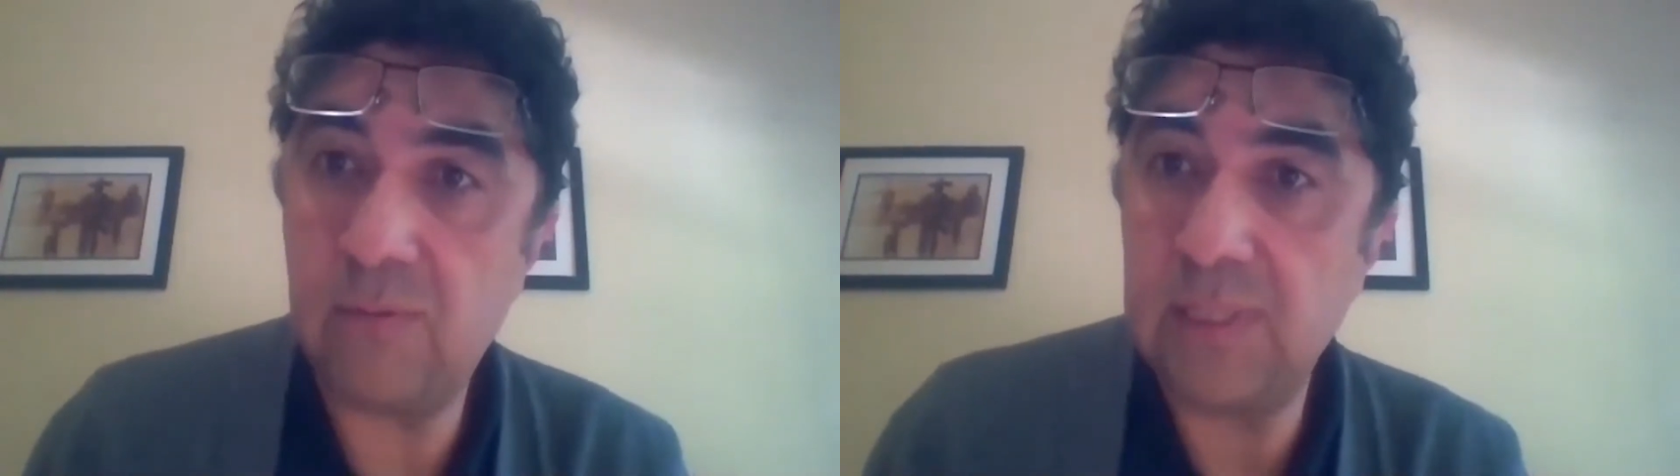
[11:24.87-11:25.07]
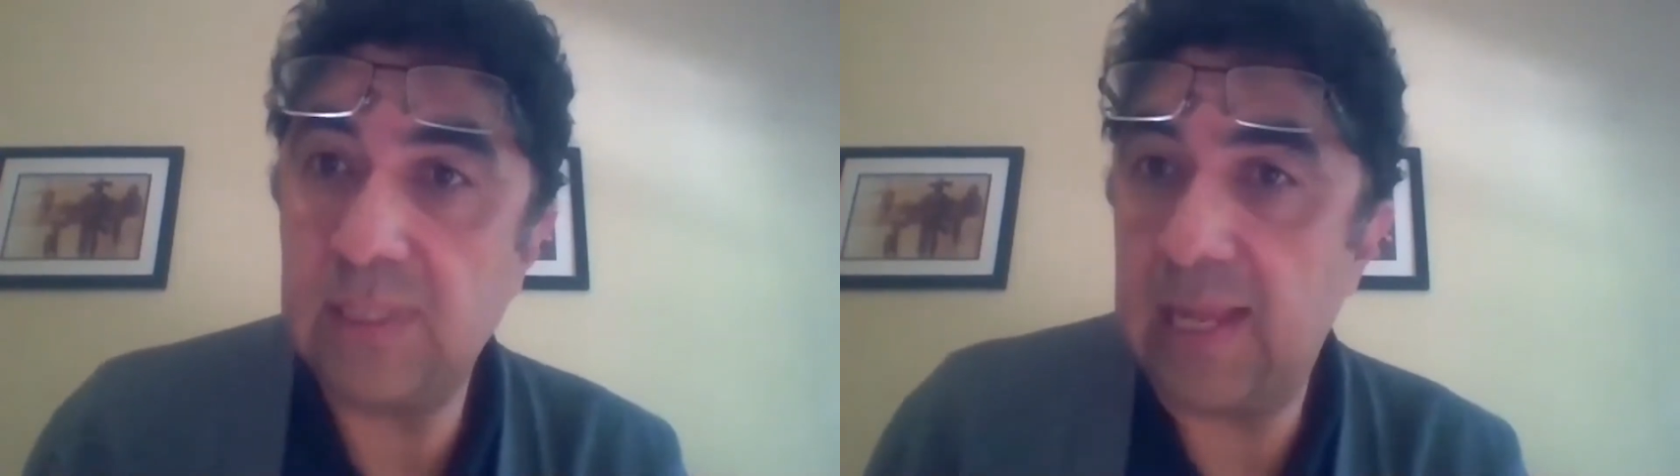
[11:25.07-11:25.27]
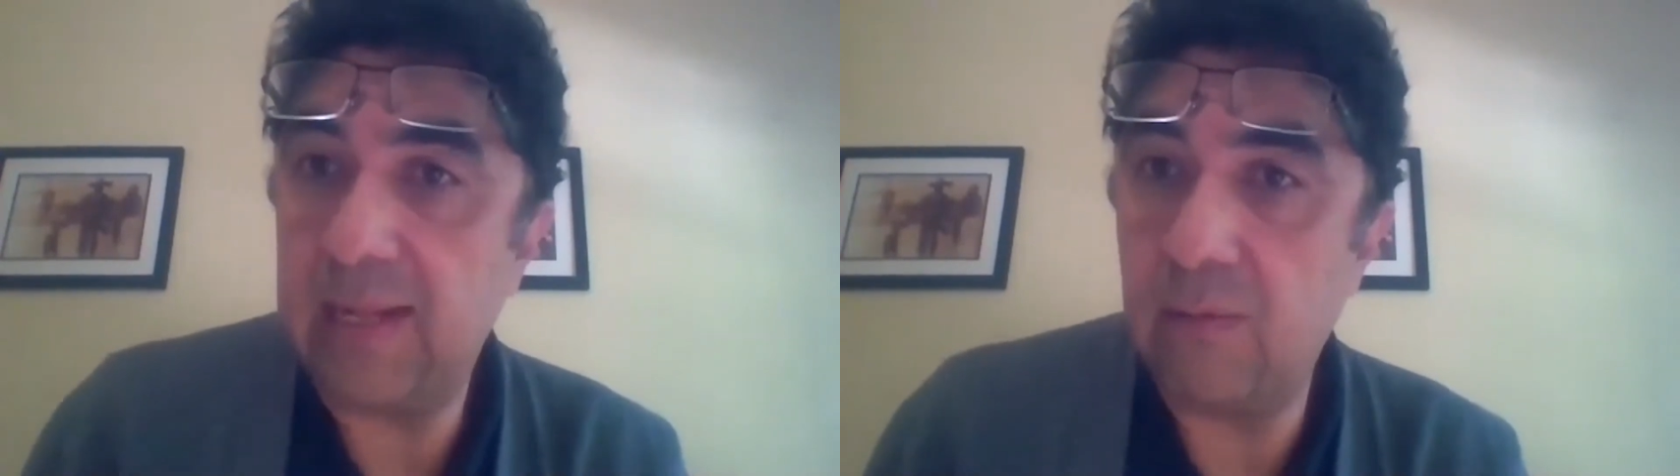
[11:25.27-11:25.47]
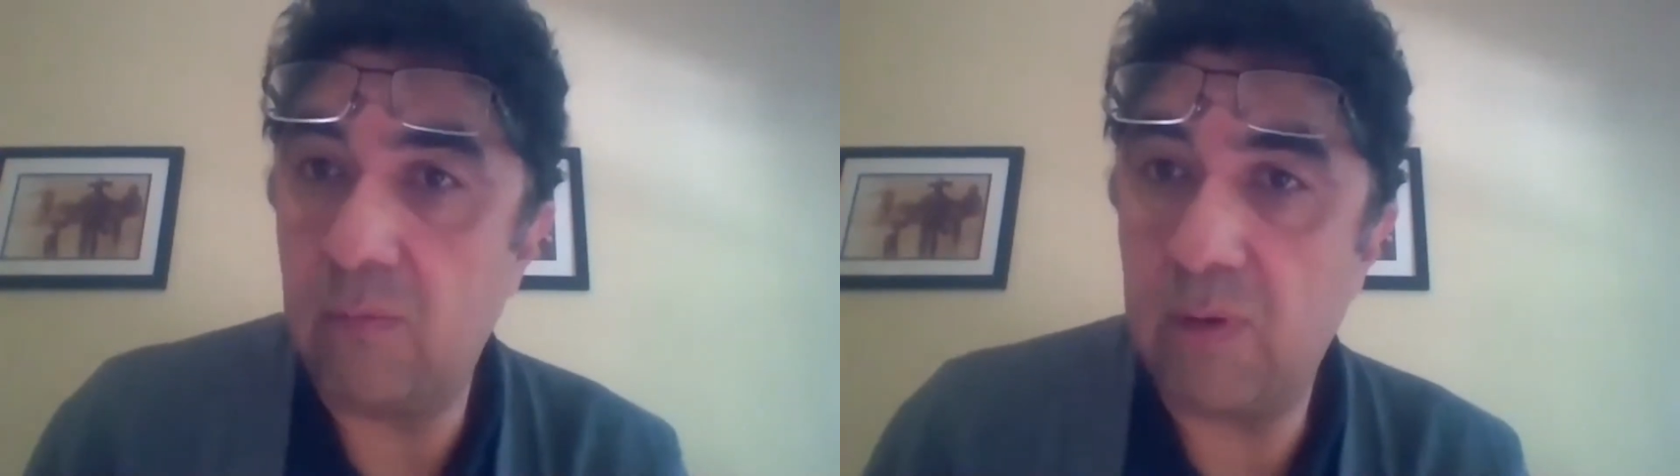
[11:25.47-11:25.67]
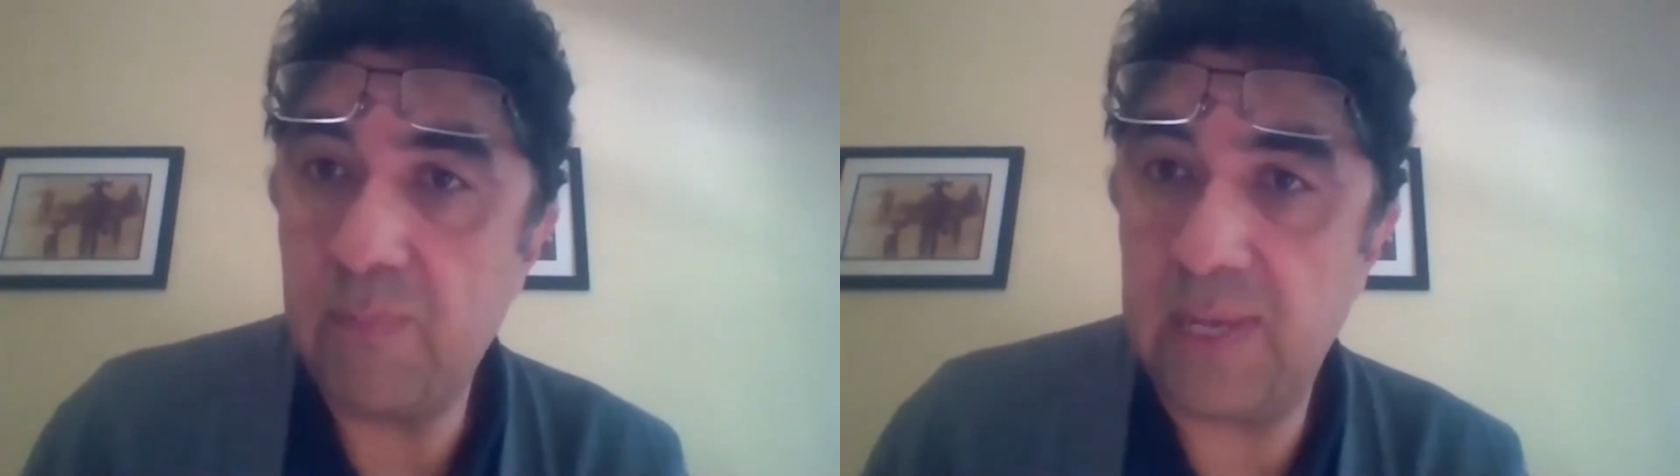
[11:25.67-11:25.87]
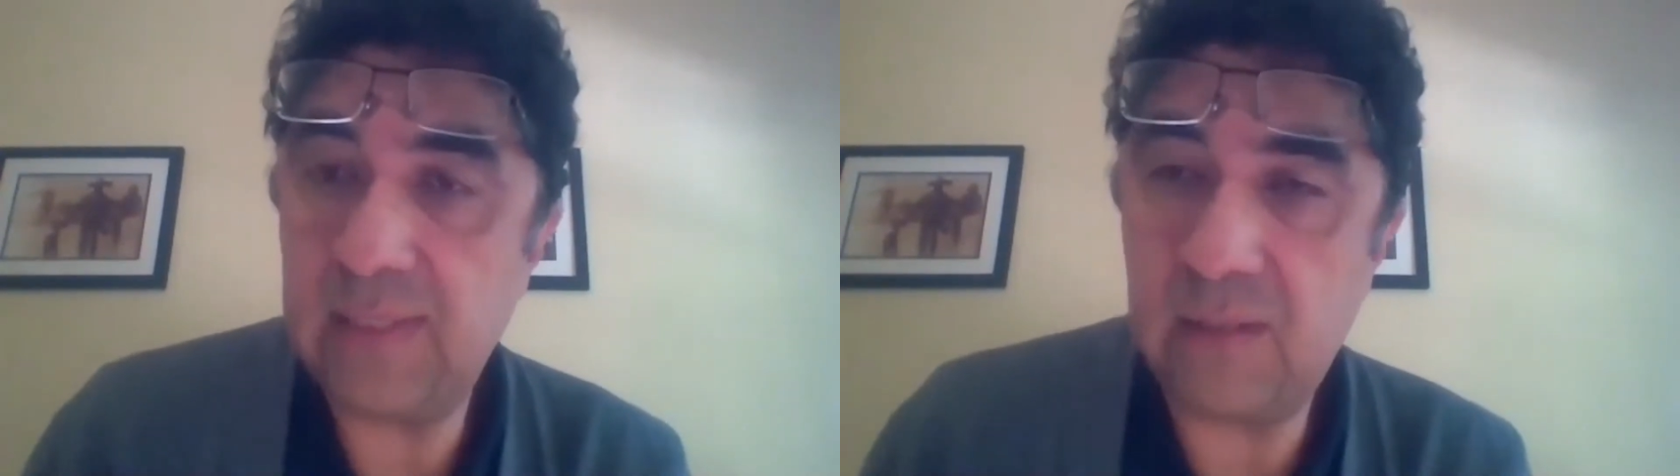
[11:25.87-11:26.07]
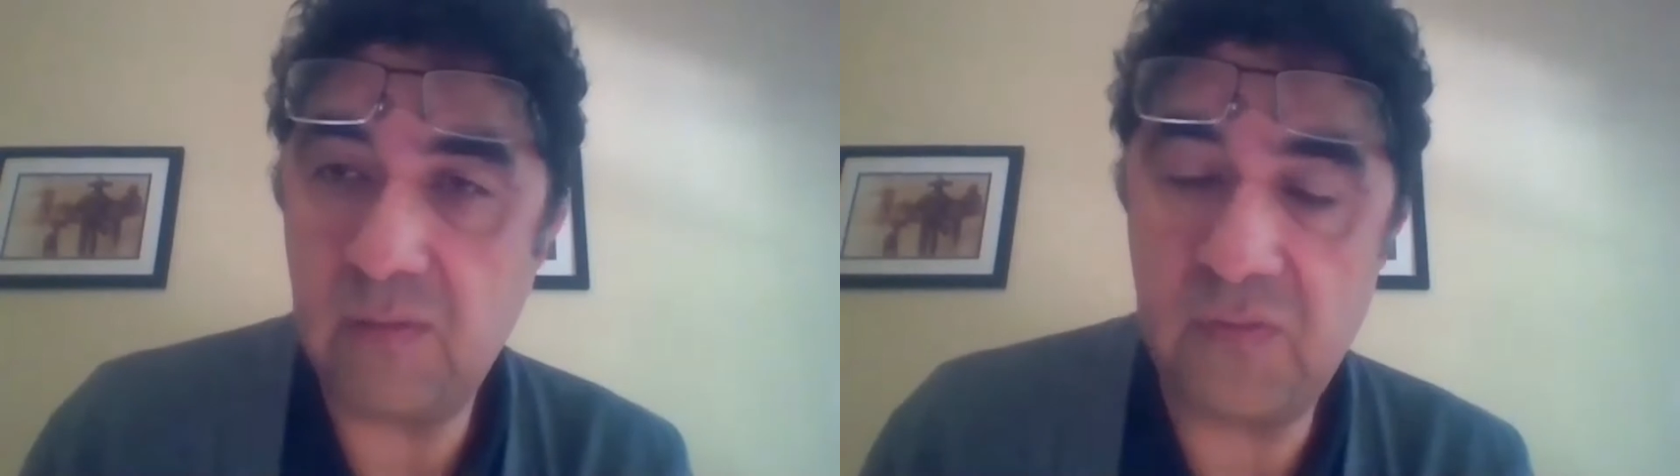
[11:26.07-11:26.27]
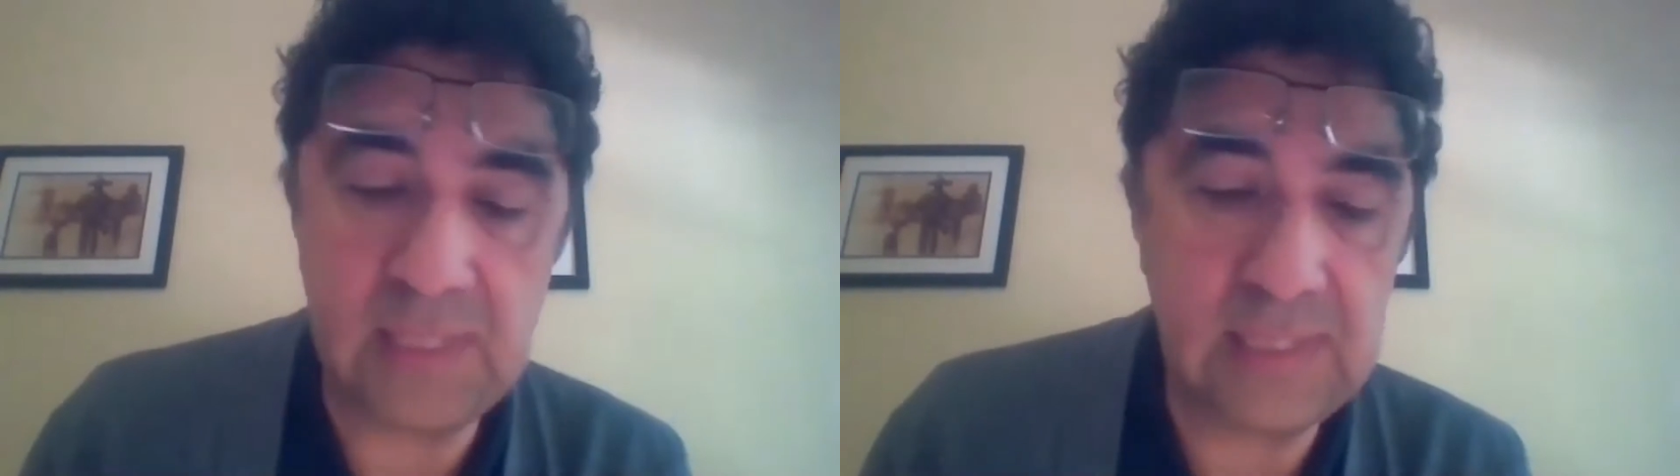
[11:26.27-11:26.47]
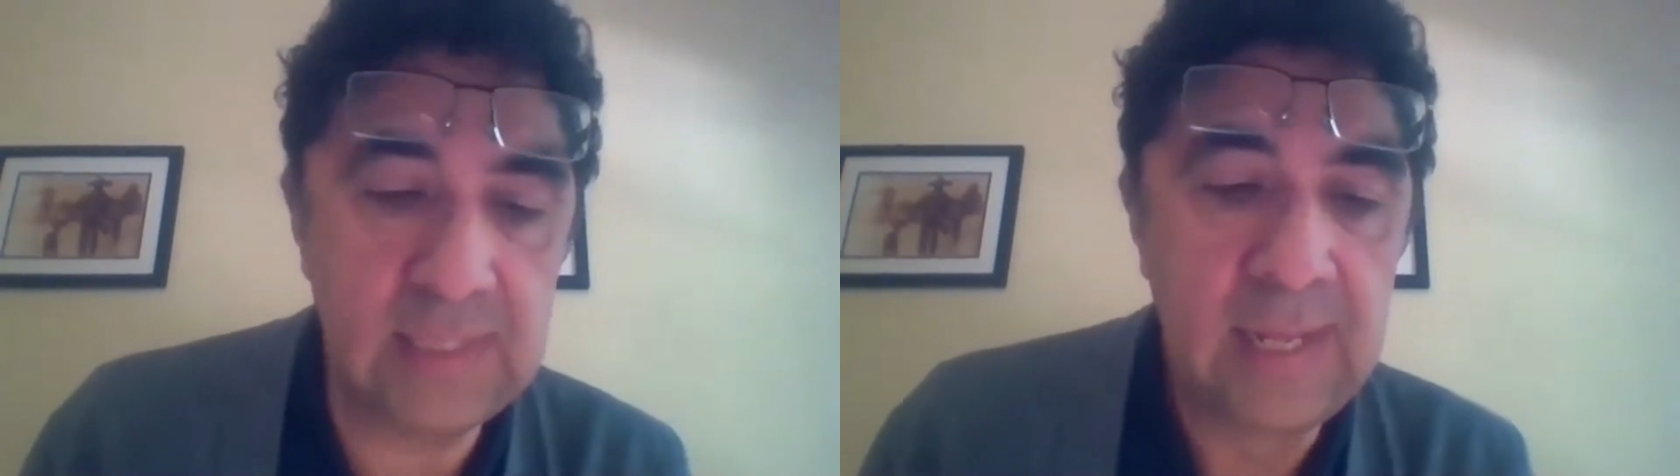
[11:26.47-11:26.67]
understand where Mexico fits,